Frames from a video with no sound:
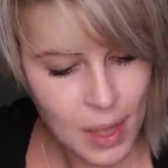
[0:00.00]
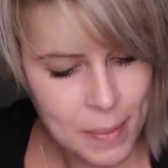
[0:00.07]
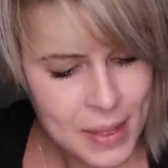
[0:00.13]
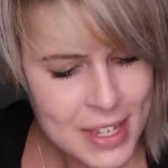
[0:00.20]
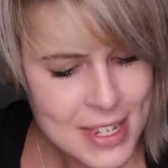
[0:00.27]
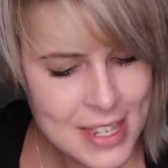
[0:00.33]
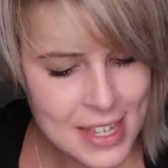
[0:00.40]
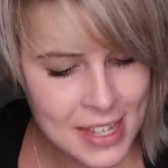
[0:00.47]

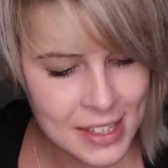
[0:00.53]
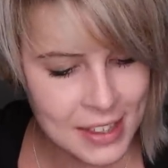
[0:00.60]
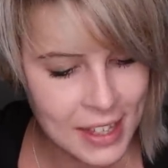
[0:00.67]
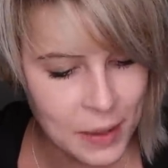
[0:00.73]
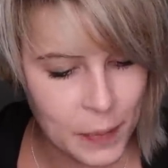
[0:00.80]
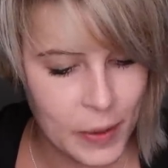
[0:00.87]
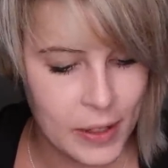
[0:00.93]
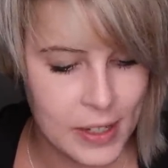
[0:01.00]
because the
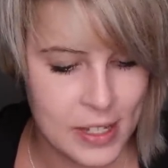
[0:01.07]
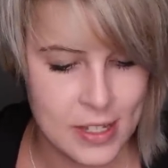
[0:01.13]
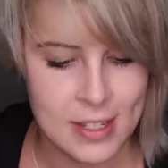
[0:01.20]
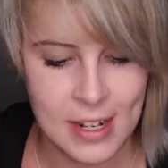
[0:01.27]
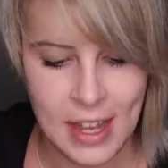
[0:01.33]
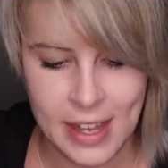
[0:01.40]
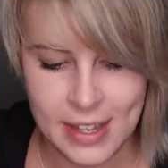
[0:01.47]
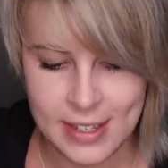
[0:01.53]
inlay work is
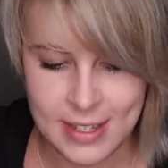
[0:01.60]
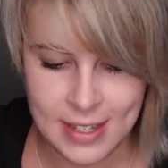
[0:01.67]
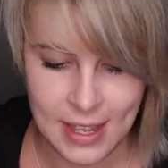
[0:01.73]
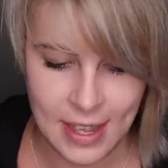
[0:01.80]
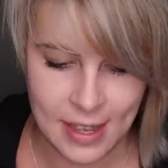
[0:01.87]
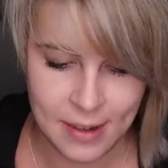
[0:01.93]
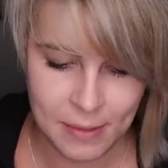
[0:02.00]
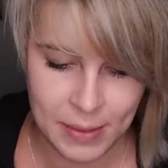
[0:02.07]
nice
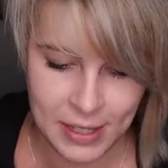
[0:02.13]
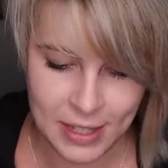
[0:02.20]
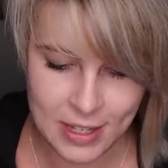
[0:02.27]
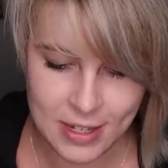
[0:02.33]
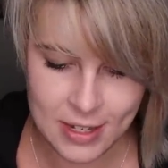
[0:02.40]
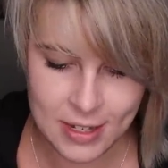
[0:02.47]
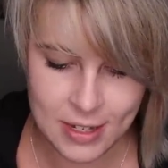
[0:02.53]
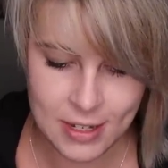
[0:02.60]
and
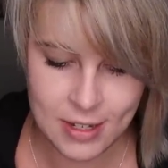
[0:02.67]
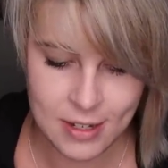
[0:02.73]
because